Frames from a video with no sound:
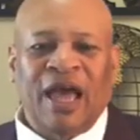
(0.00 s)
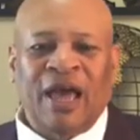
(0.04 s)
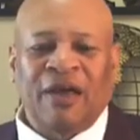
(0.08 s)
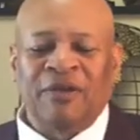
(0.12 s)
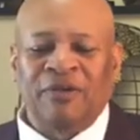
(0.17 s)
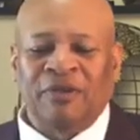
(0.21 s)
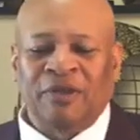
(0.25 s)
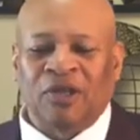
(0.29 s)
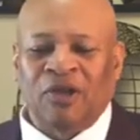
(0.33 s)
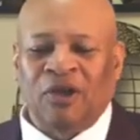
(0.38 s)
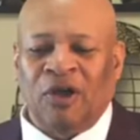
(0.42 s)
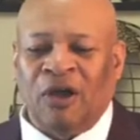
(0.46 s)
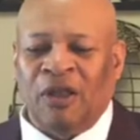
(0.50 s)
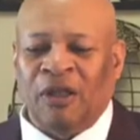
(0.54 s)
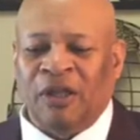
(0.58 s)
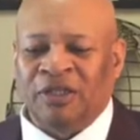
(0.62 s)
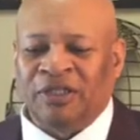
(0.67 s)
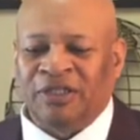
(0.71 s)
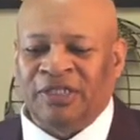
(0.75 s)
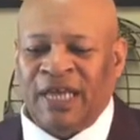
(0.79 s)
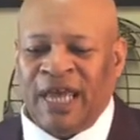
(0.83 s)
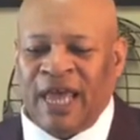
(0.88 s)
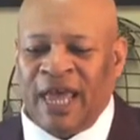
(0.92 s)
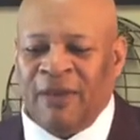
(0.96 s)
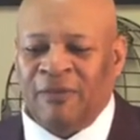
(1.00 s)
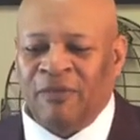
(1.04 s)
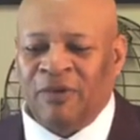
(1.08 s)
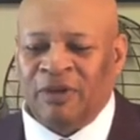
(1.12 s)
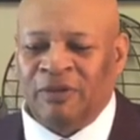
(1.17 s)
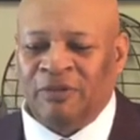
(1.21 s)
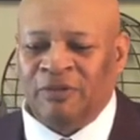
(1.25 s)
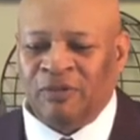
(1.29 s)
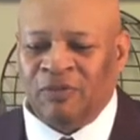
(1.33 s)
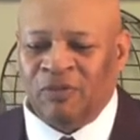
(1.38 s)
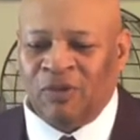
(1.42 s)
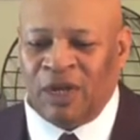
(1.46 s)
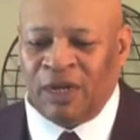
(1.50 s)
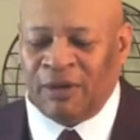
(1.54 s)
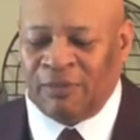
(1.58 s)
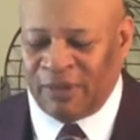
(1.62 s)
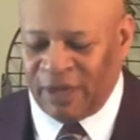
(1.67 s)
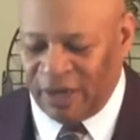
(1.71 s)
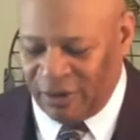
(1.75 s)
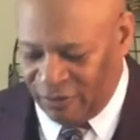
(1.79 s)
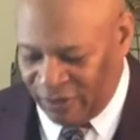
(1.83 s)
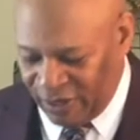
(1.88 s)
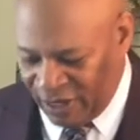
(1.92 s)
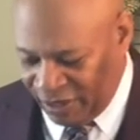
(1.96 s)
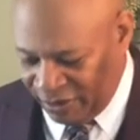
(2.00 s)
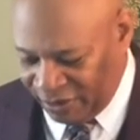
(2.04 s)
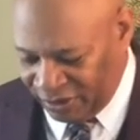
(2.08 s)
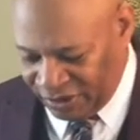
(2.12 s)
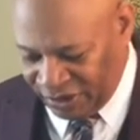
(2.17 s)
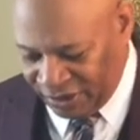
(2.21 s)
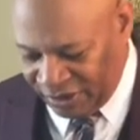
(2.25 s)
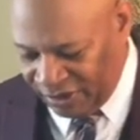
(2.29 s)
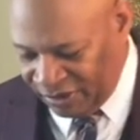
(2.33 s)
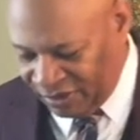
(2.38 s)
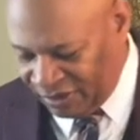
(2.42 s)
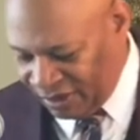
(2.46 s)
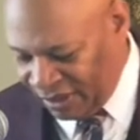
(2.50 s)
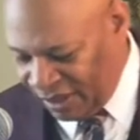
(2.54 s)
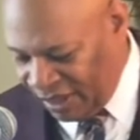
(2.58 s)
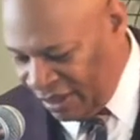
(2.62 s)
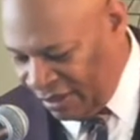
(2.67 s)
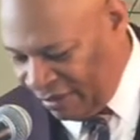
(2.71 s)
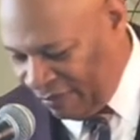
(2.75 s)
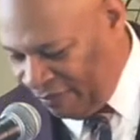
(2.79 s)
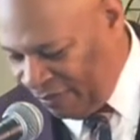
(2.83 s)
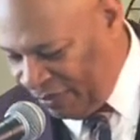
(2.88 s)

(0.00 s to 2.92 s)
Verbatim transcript: I recall a time when one of my relatives, uh,